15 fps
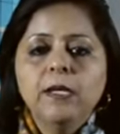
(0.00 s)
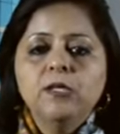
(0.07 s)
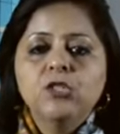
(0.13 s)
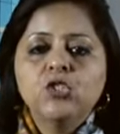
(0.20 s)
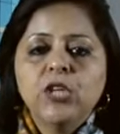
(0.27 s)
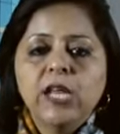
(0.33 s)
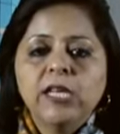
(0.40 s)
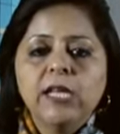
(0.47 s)

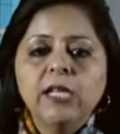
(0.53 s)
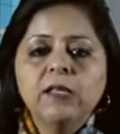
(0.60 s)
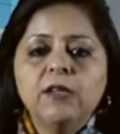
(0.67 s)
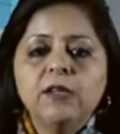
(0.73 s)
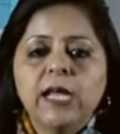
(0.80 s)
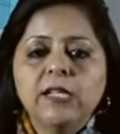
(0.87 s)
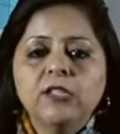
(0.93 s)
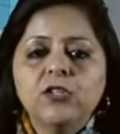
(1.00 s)
stating the
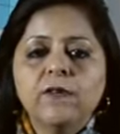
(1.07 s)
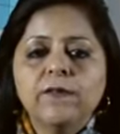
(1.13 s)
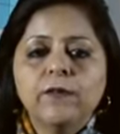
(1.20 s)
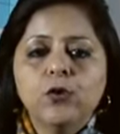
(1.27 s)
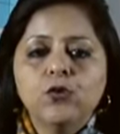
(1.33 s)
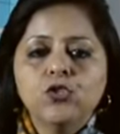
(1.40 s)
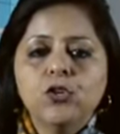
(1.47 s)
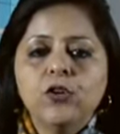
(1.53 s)
dates of
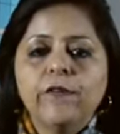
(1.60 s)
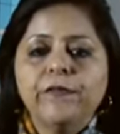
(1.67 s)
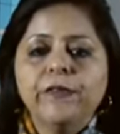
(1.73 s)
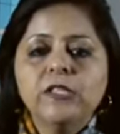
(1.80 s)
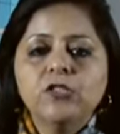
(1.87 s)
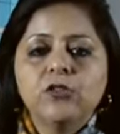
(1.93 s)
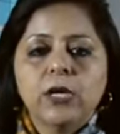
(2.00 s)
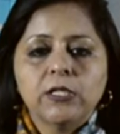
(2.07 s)
closure of
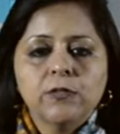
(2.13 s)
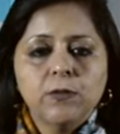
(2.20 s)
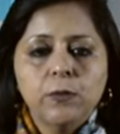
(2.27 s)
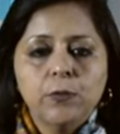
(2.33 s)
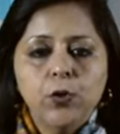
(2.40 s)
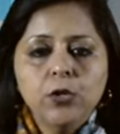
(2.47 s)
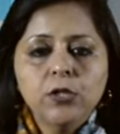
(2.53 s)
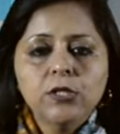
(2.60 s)
its transfer
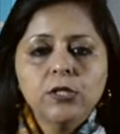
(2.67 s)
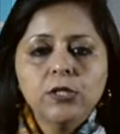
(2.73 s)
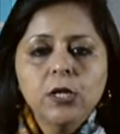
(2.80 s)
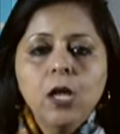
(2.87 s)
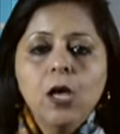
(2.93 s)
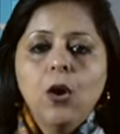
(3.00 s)
books,